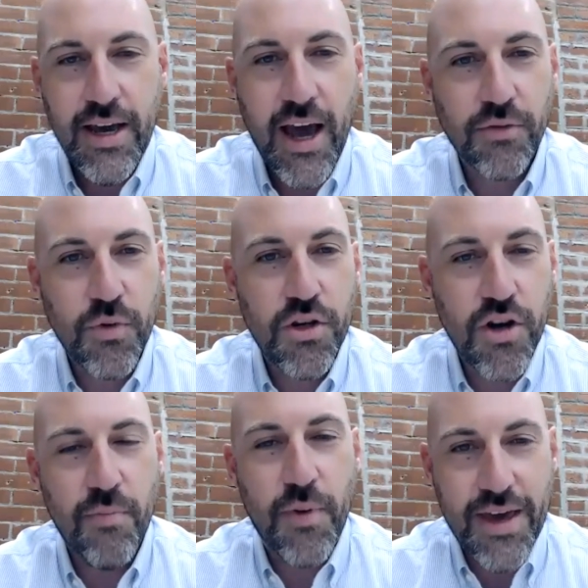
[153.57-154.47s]
As we
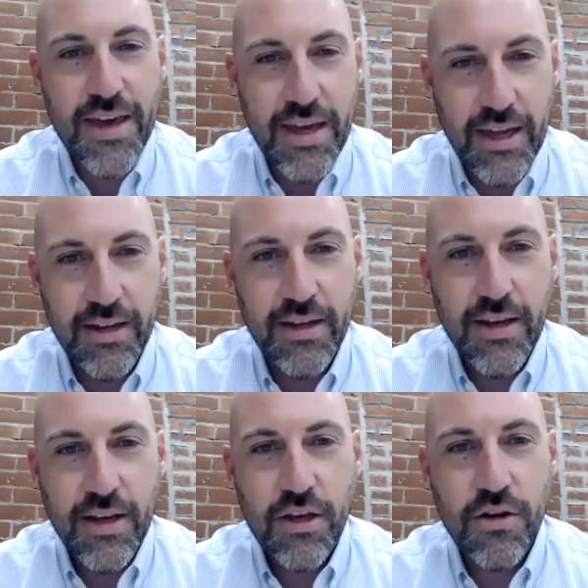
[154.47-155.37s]
jump
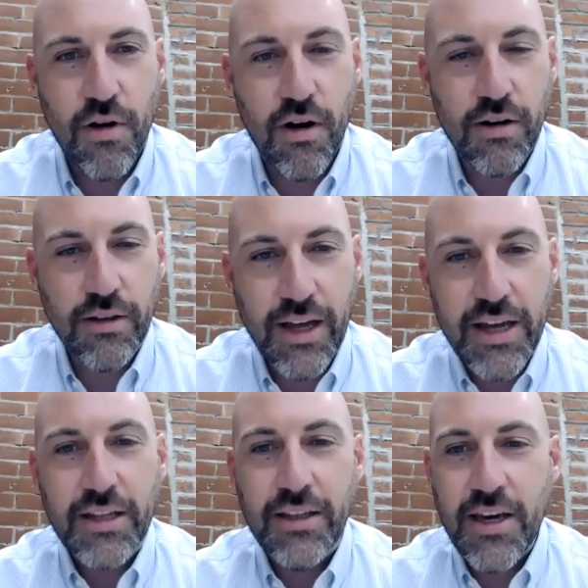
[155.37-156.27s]
in, you are
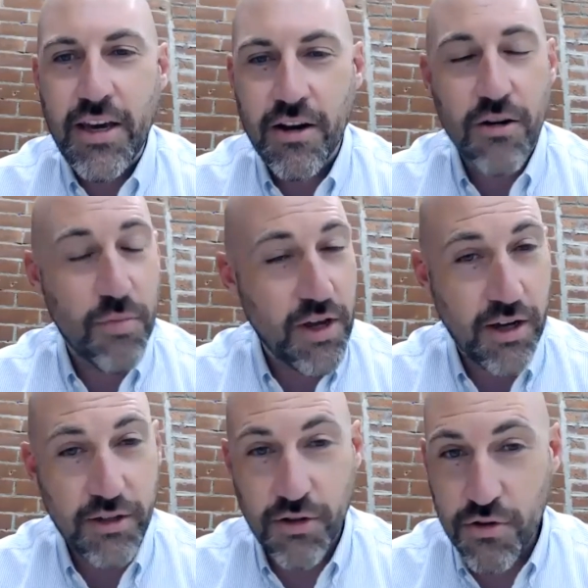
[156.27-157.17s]
likely here
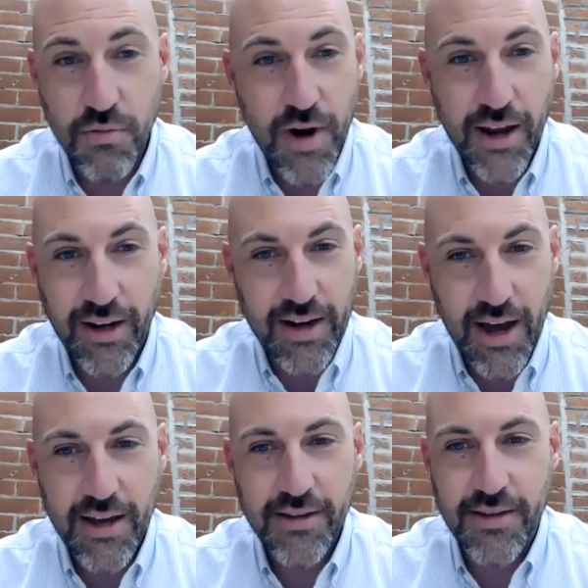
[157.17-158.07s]
because you
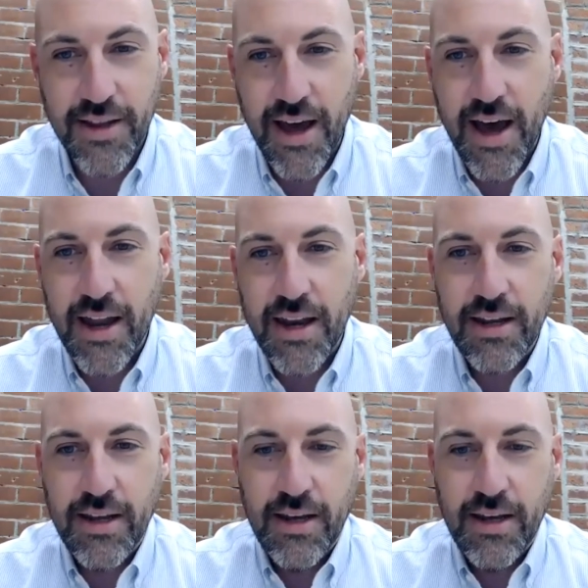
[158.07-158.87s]
recognize that